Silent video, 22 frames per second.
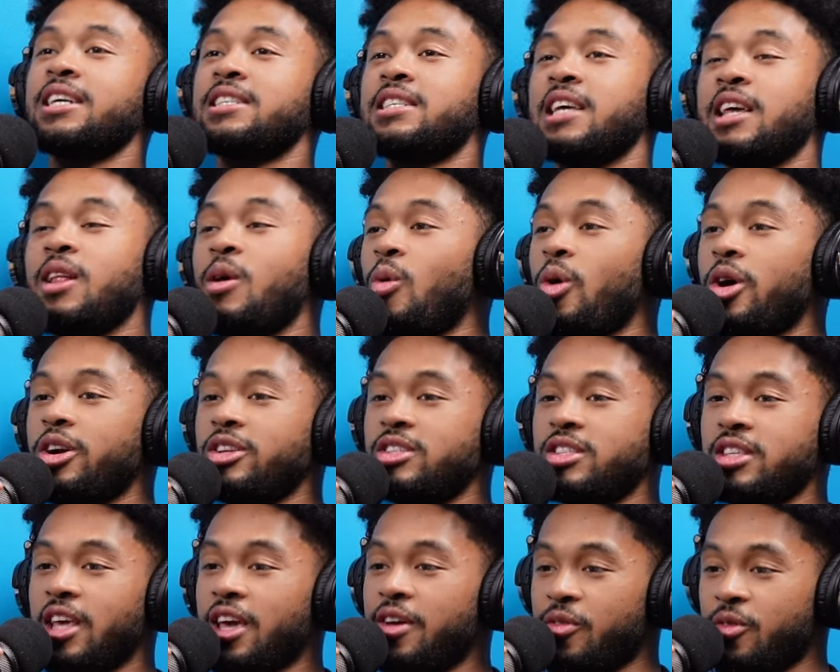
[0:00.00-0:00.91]
gonna say the word
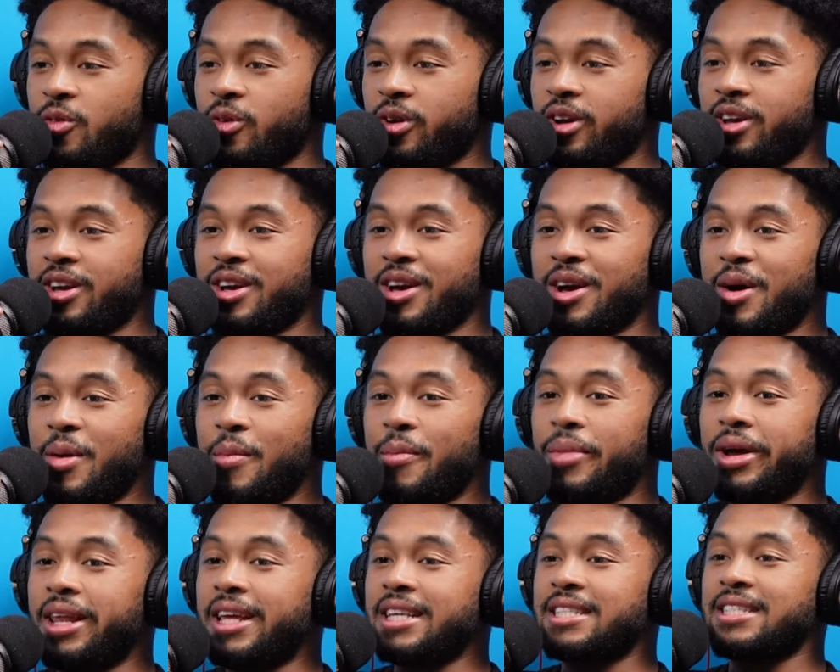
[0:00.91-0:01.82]
slavery,
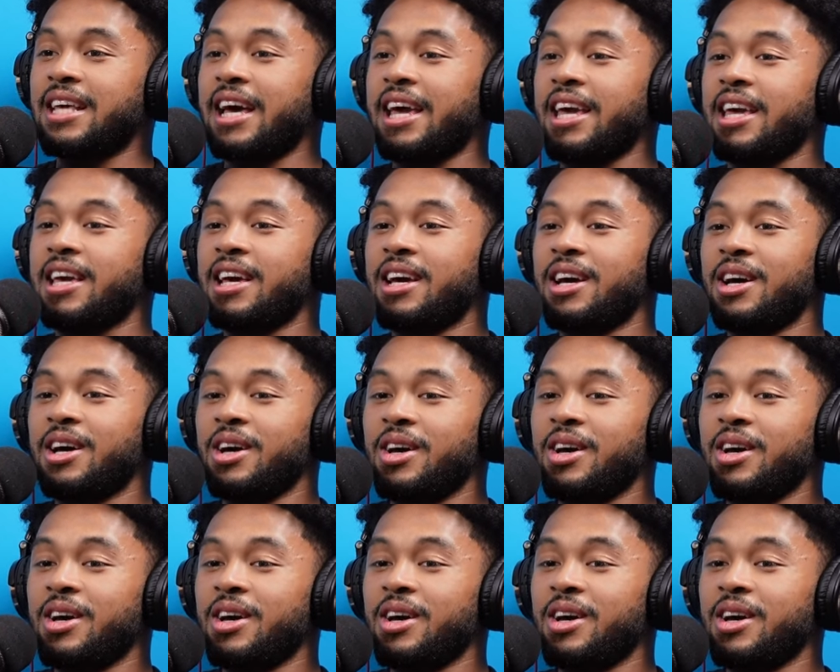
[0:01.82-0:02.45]
but it's like